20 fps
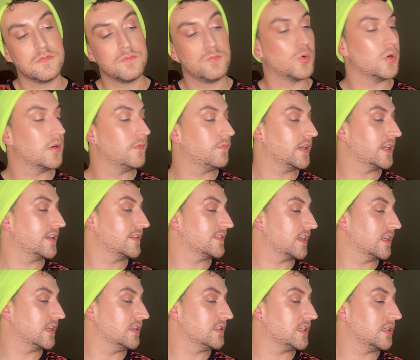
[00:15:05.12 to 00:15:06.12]
more of like a
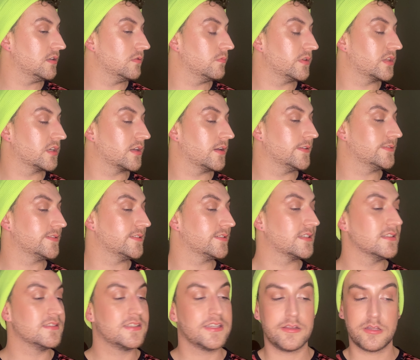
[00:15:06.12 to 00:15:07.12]
skin tint with the Kosas
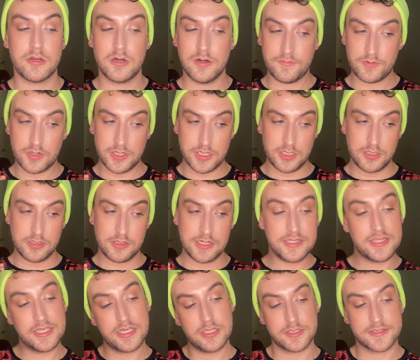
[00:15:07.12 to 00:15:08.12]
concealer over it, and I
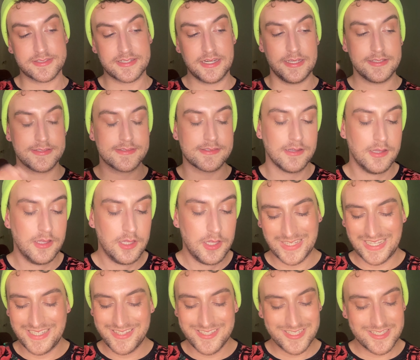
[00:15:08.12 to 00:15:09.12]
think it looks nice.
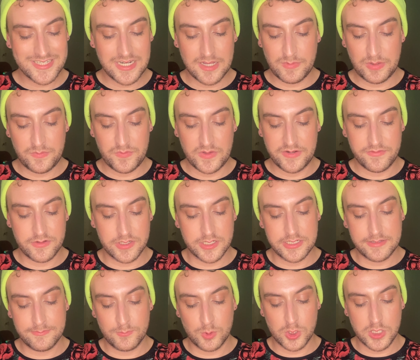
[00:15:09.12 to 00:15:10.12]
It's just not my favorite
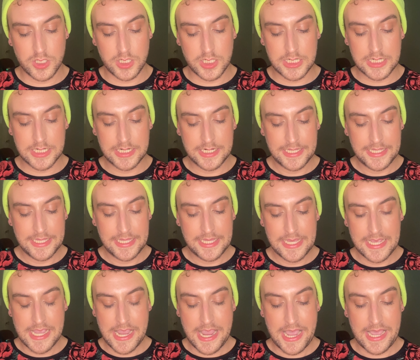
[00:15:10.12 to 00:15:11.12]
anymore.
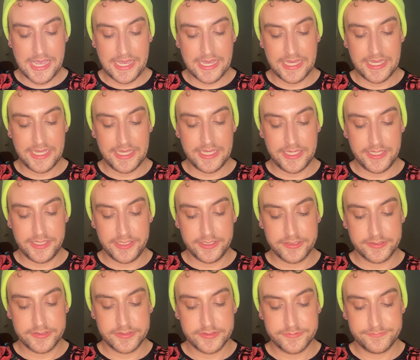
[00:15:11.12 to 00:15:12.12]

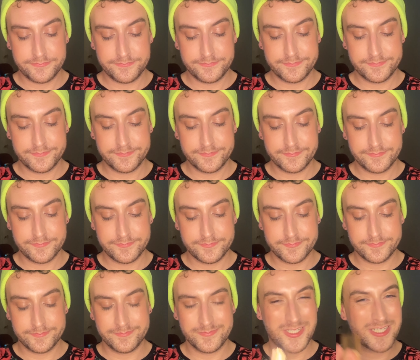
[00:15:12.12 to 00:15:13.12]
I
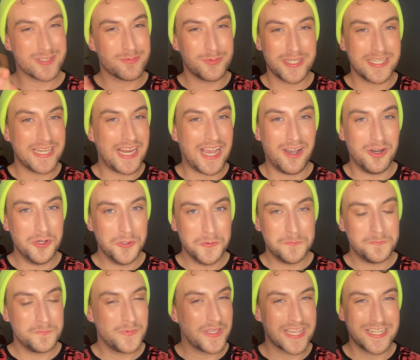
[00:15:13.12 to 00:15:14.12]
just want it out.
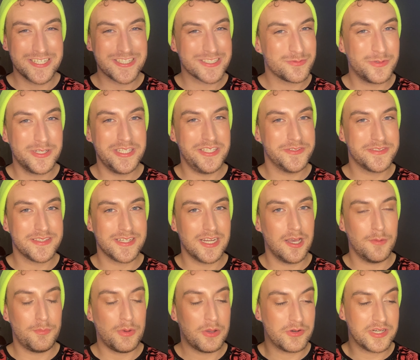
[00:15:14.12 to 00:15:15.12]
Like, I just want to use it
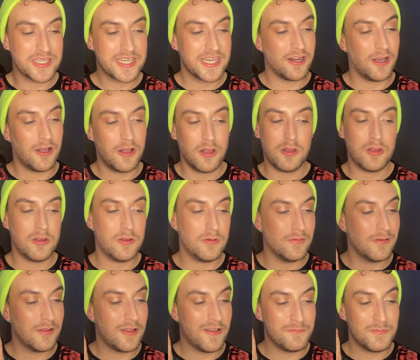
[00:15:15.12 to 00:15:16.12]
up. I want to get
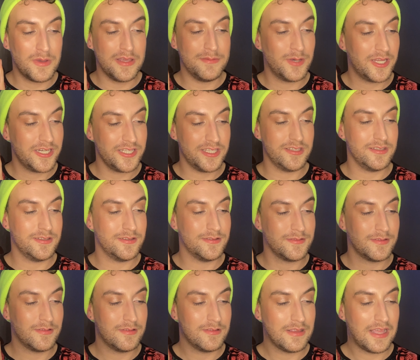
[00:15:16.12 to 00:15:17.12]
all of my money
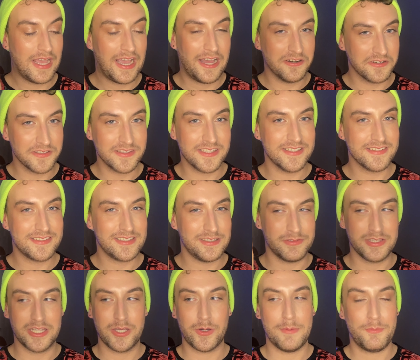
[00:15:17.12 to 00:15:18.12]
out of this.
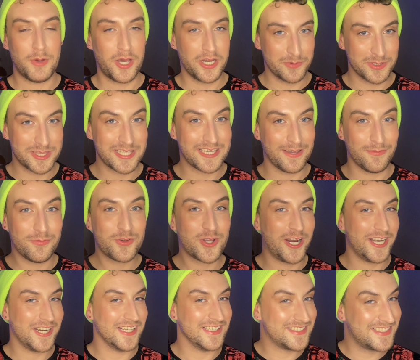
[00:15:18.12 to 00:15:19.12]
Even though I bought it with a gift
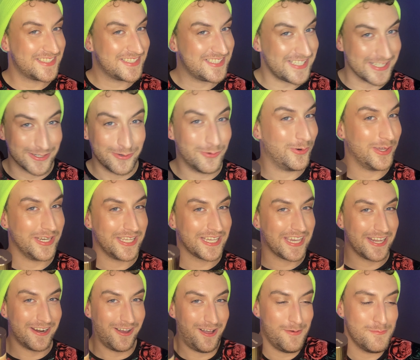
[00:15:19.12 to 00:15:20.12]
card, I still want to
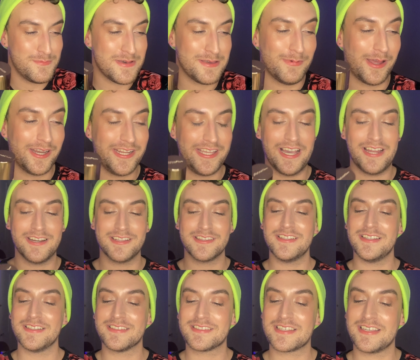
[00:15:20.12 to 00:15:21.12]
get all my money out of
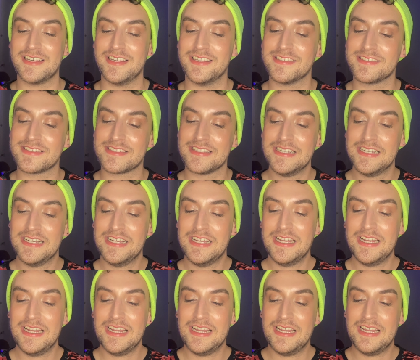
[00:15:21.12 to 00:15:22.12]
this because
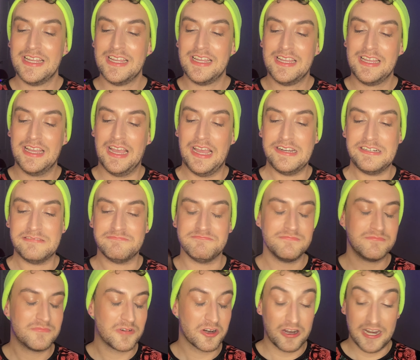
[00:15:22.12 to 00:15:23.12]
I
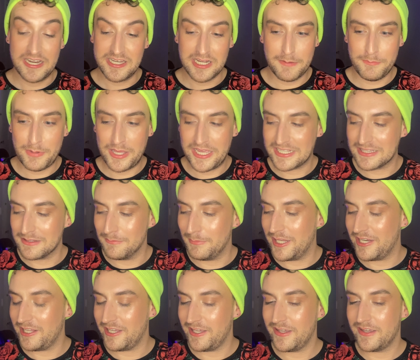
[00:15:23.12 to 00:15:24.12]
regret not buying the
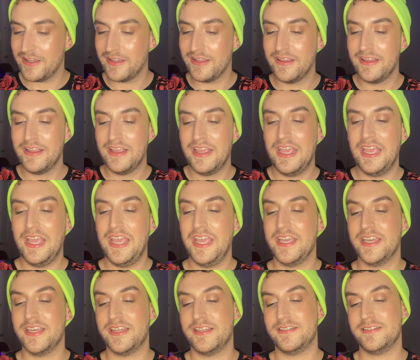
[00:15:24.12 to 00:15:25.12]
mini.
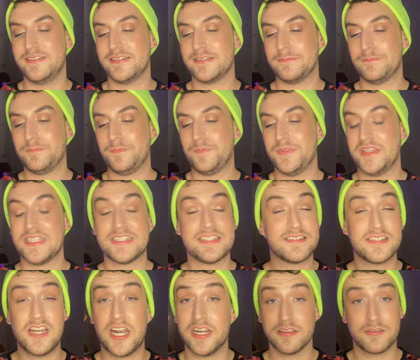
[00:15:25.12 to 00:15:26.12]
And this is
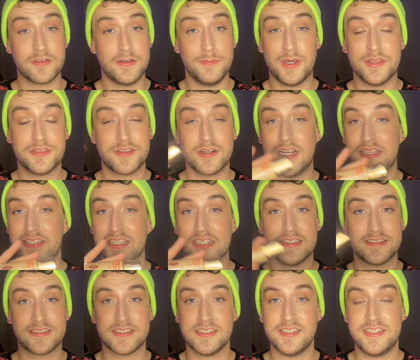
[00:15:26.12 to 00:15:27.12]
not a 3-monther. I think
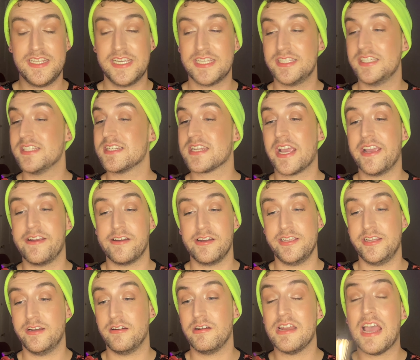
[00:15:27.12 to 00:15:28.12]
it's going to take the entire
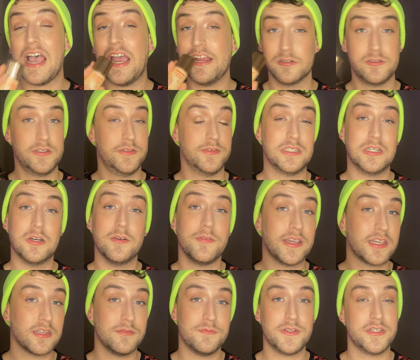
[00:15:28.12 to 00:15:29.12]
year, and I don't even know if I
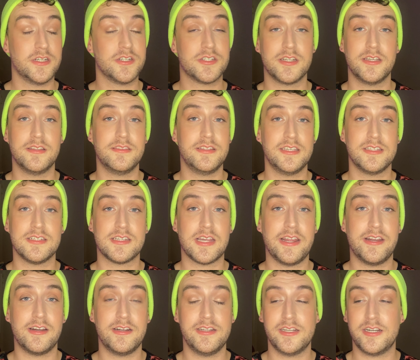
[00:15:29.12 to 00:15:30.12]
can finish it in the
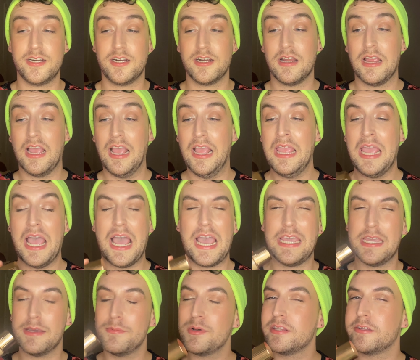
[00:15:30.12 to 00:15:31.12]
entire year. I
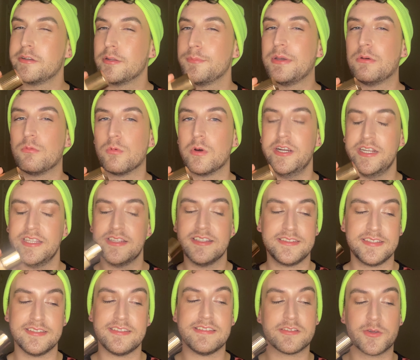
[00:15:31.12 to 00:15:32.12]
am a little bit worried that
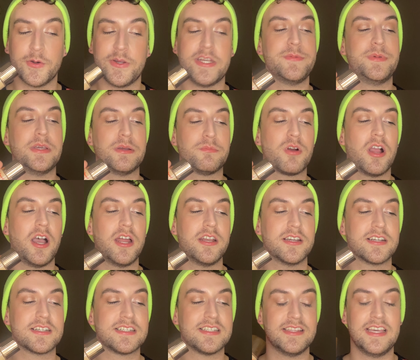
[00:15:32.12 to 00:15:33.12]
this is going to be a
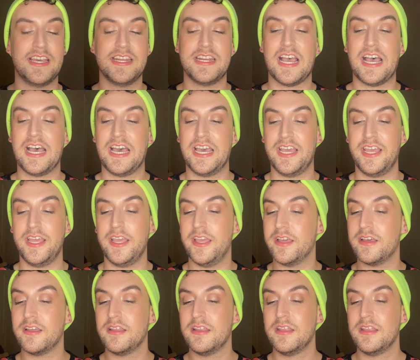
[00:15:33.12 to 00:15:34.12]
product that I